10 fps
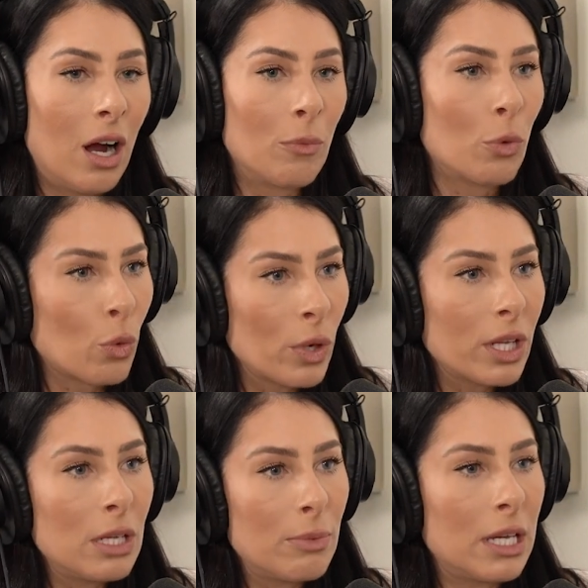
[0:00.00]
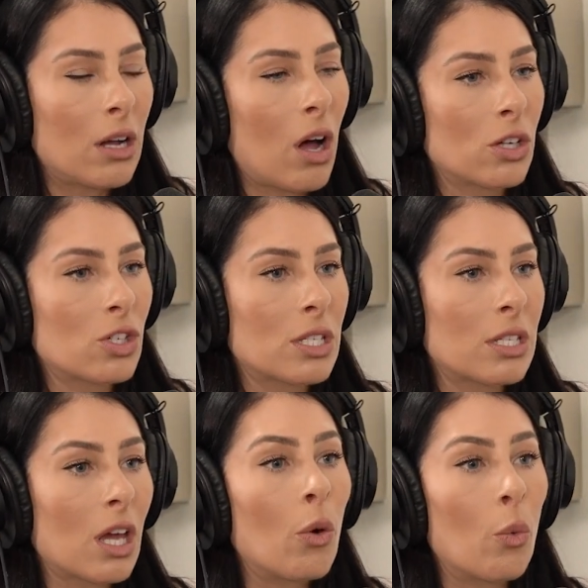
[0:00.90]
Really being
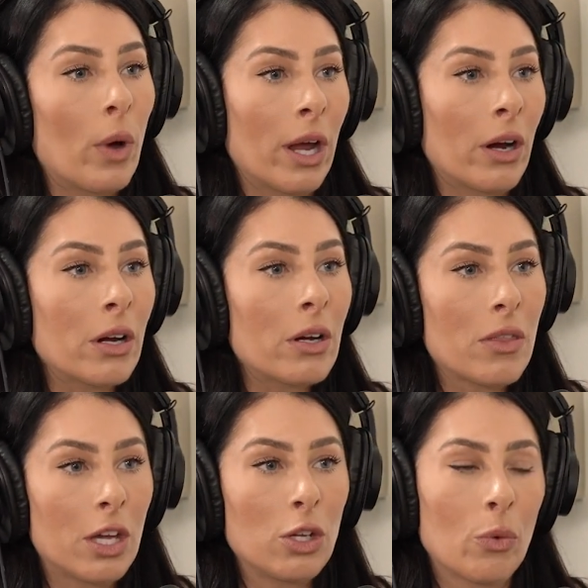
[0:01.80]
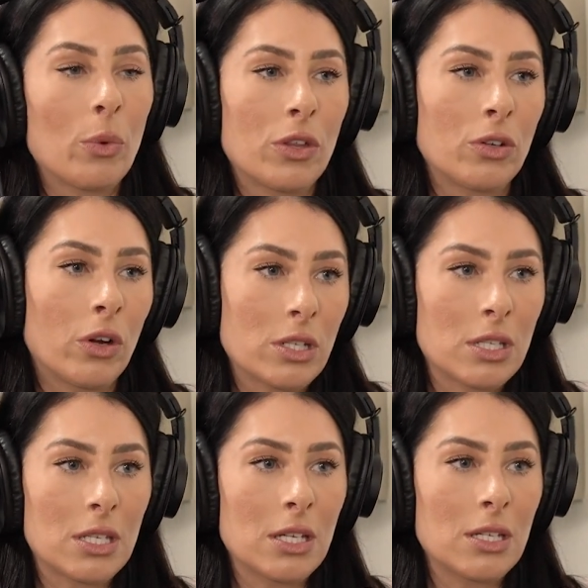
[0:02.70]
consciously aware that you're with a
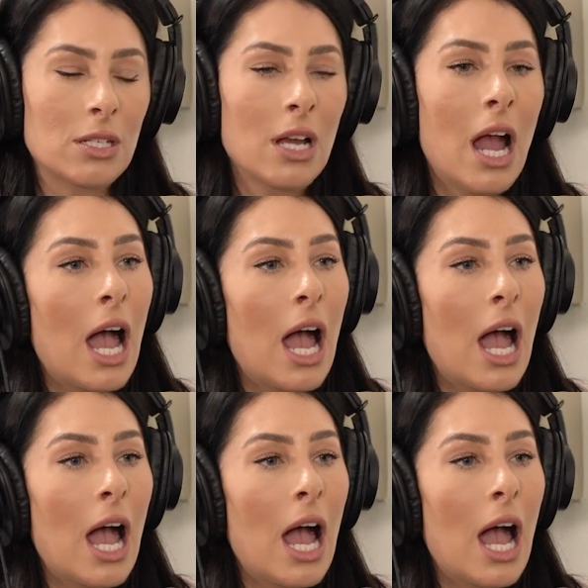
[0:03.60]
narcissist.